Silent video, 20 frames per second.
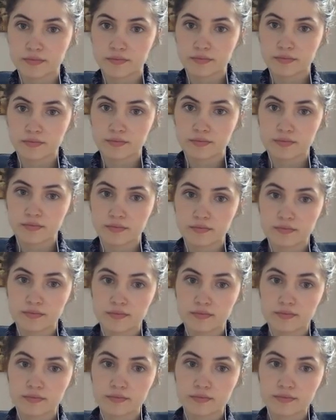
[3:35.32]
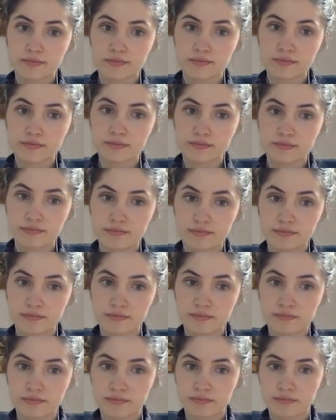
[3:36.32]

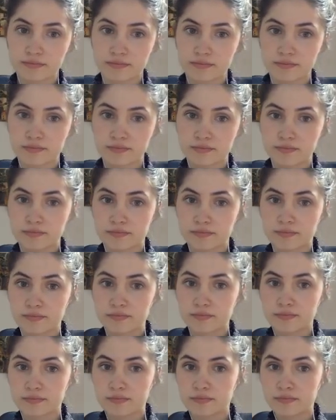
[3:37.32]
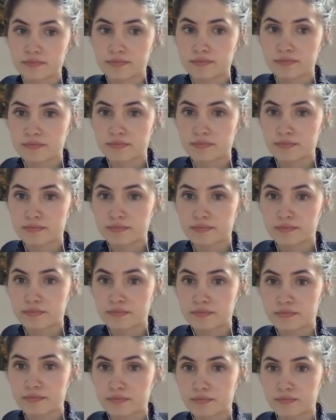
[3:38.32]

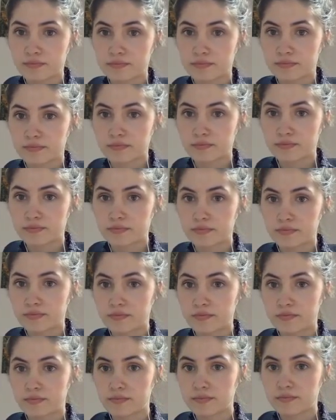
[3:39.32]
[no speech]